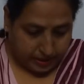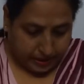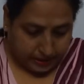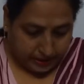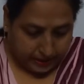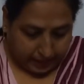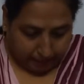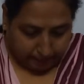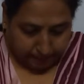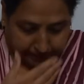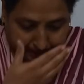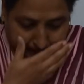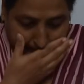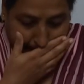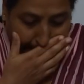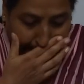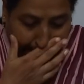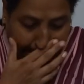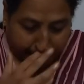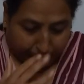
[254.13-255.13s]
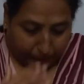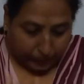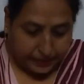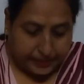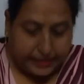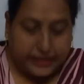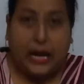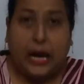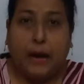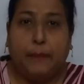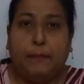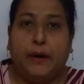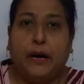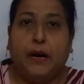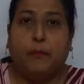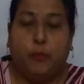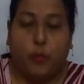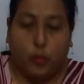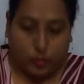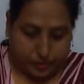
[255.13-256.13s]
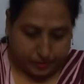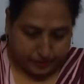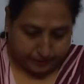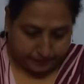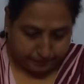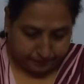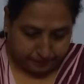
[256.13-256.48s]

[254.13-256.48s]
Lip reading: Captain, holding up a book.